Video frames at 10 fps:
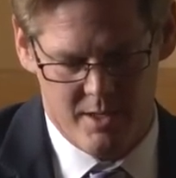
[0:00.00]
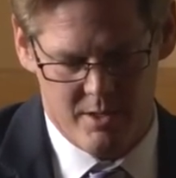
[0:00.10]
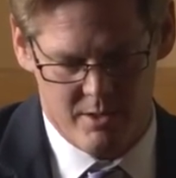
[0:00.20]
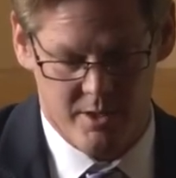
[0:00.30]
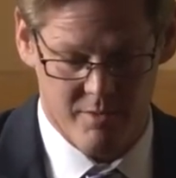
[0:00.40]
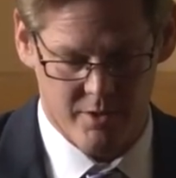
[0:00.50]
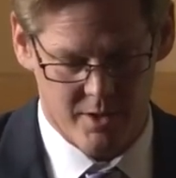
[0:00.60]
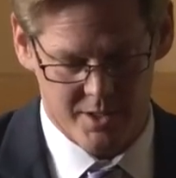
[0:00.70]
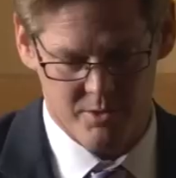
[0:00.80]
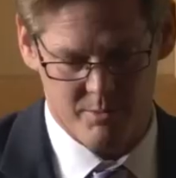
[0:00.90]
or, or, give a
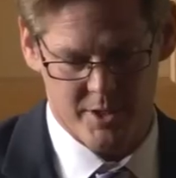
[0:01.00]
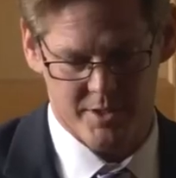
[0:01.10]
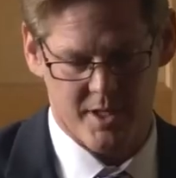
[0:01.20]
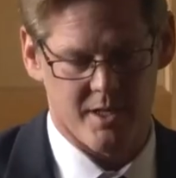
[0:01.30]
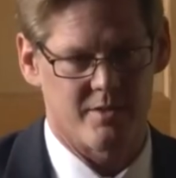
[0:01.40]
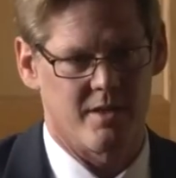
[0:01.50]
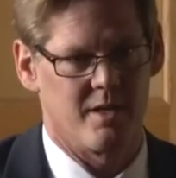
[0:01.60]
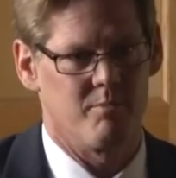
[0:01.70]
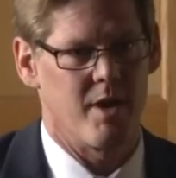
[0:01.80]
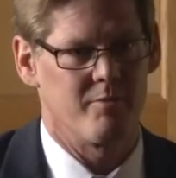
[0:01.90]
law school presentation
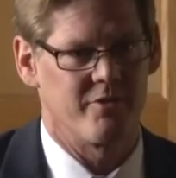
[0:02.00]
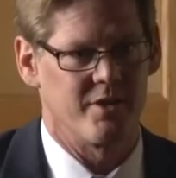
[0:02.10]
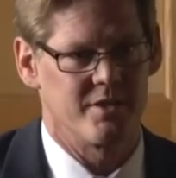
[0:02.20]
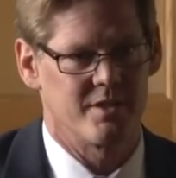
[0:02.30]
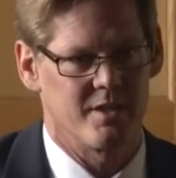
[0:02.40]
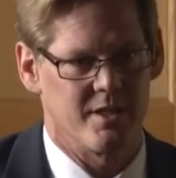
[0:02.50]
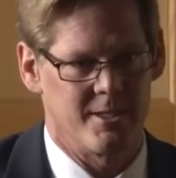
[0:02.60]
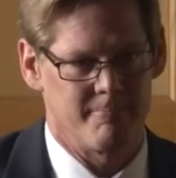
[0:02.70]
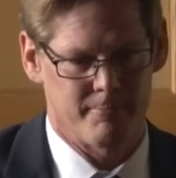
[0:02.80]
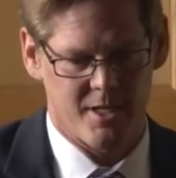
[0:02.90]
in Memphis,
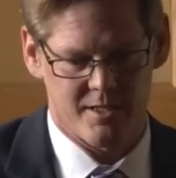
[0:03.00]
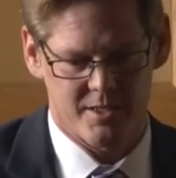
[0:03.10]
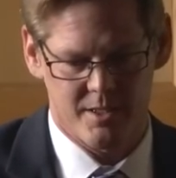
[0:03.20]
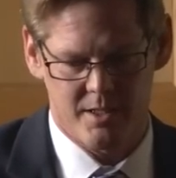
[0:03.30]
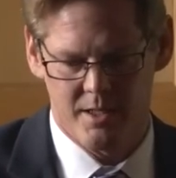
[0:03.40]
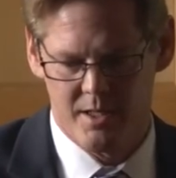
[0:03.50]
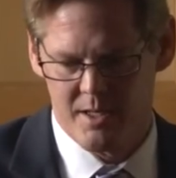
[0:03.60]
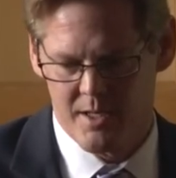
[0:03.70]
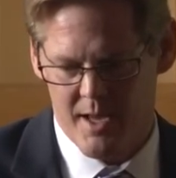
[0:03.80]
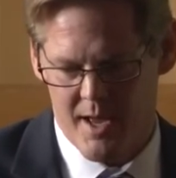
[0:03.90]
um, Tennessee,
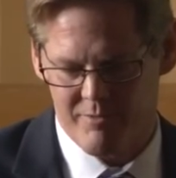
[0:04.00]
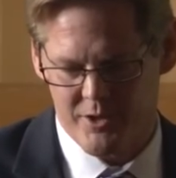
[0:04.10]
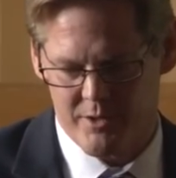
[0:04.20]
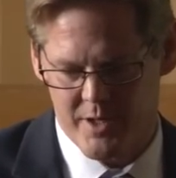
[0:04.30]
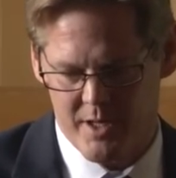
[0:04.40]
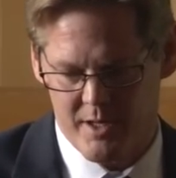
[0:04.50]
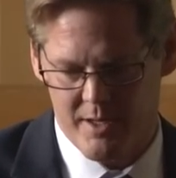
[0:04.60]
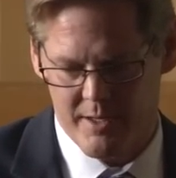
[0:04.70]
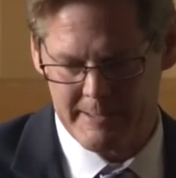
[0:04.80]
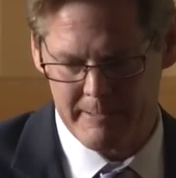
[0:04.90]
after a,
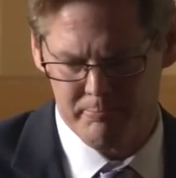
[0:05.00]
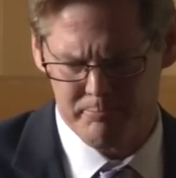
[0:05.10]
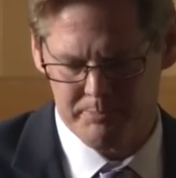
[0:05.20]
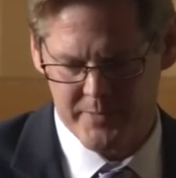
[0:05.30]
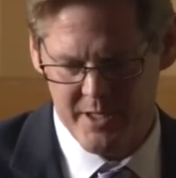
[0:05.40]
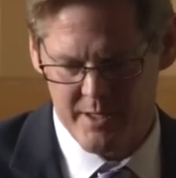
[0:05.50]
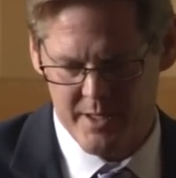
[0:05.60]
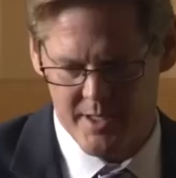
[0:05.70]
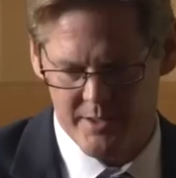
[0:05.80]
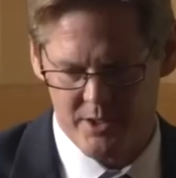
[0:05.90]
um,
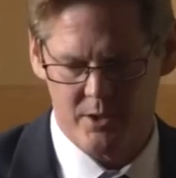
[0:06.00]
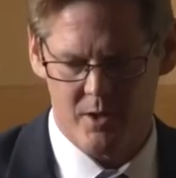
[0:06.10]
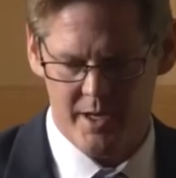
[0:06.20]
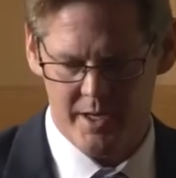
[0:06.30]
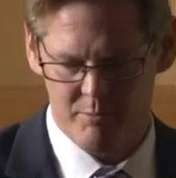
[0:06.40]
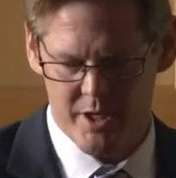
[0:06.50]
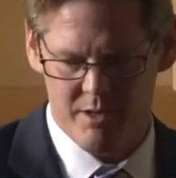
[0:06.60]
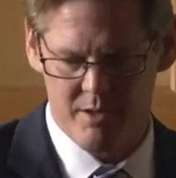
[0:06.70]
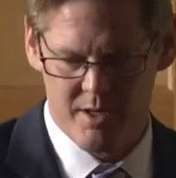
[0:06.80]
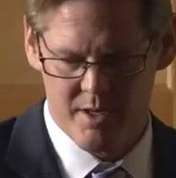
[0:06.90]
uh, the law had
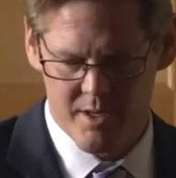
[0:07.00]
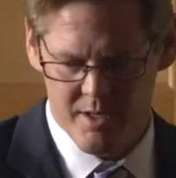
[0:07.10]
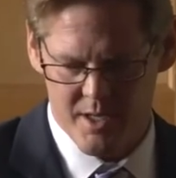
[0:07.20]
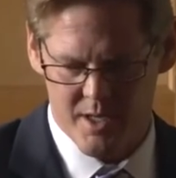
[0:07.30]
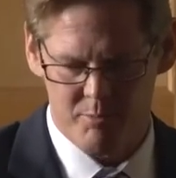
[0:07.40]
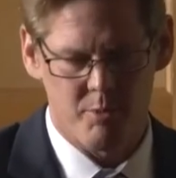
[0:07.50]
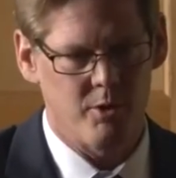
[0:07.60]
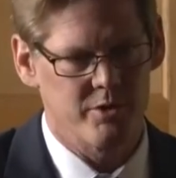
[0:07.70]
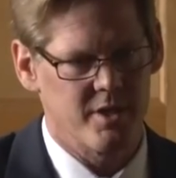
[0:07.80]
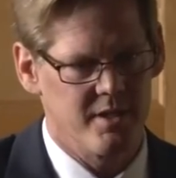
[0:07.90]
been uh,
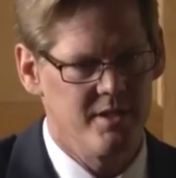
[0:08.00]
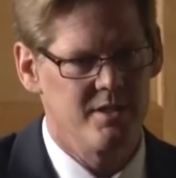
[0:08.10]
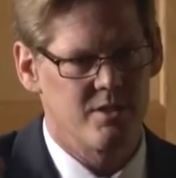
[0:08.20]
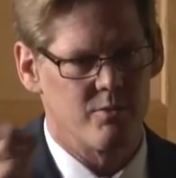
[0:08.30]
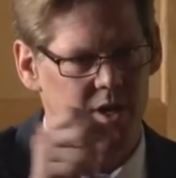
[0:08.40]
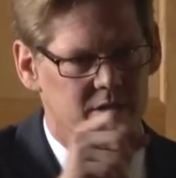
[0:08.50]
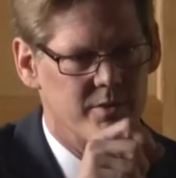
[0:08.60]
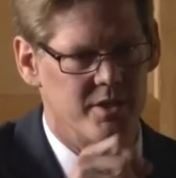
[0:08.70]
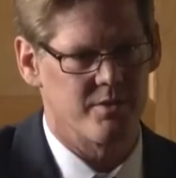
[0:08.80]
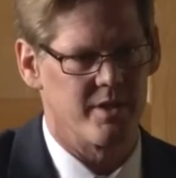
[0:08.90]
proposed to ease the rights
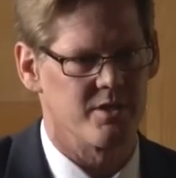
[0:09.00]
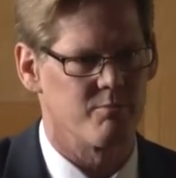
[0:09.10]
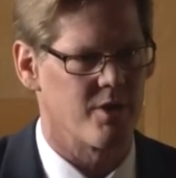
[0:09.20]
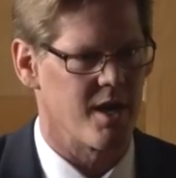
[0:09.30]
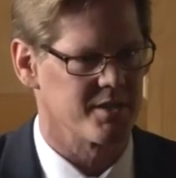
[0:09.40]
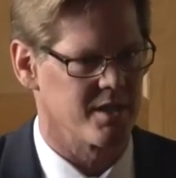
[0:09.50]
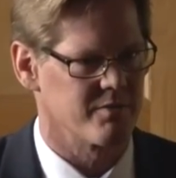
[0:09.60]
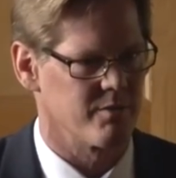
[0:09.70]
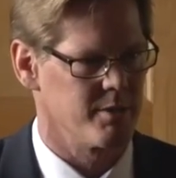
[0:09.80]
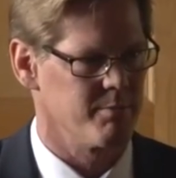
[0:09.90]
restoration process
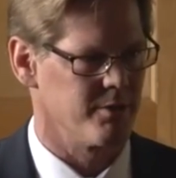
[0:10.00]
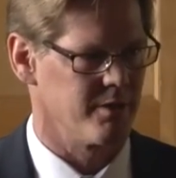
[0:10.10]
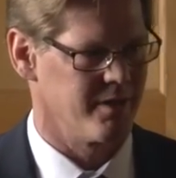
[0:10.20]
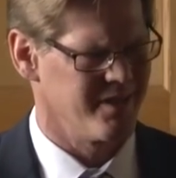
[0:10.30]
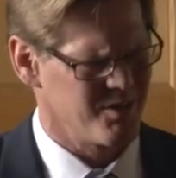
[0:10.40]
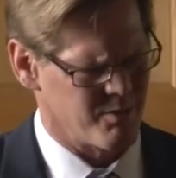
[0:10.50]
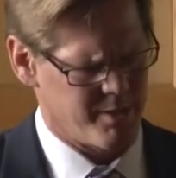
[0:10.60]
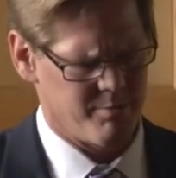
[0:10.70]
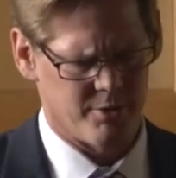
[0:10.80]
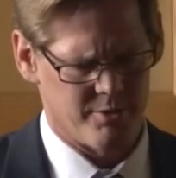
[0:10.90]
for people, and these were
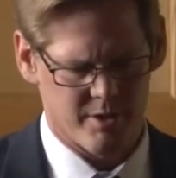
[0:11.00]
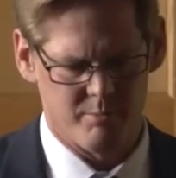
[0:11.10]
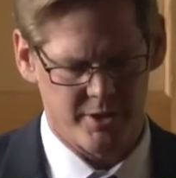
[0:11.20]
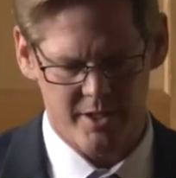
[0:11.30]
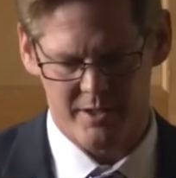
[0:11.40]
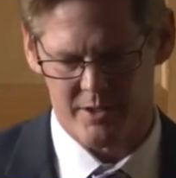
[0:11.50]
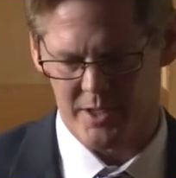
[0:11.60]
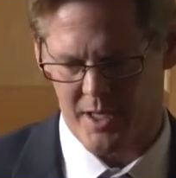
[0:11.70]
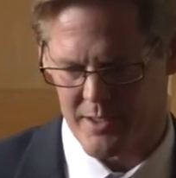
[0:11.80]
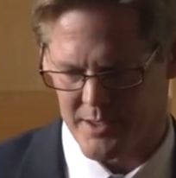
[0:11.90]
people who'd completed their
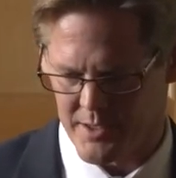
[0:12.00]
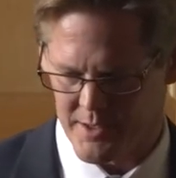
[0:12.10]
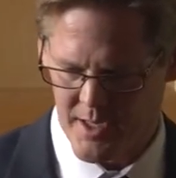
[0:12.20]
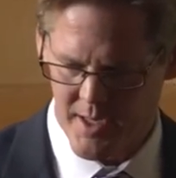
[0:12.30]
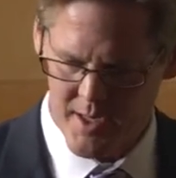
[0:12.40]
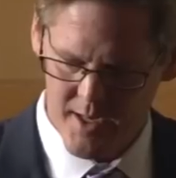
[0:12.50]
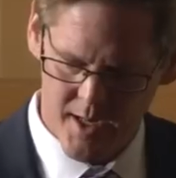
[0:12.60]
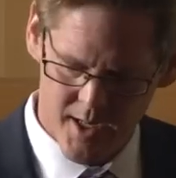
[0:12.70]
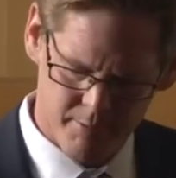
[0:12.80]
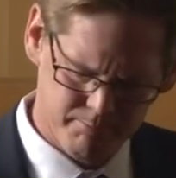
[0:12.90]
sentences
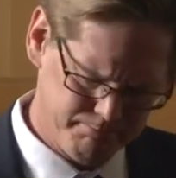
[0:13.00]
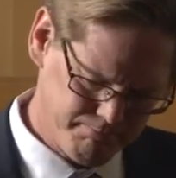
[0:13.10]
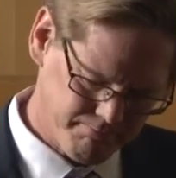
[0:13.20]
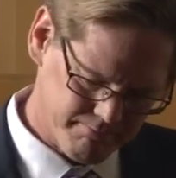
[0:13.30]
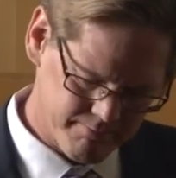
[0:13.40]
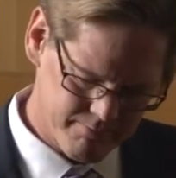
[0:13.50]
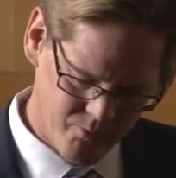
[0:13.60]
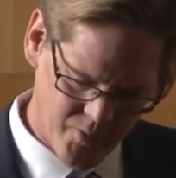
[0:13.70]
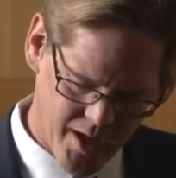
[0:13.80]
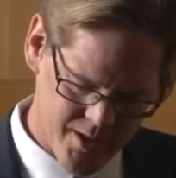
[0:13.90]
um,
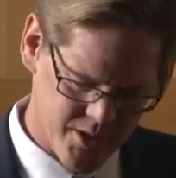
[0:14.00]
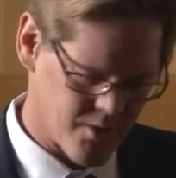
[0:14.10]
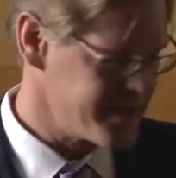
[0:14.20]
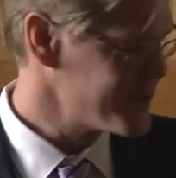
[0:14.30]
and so I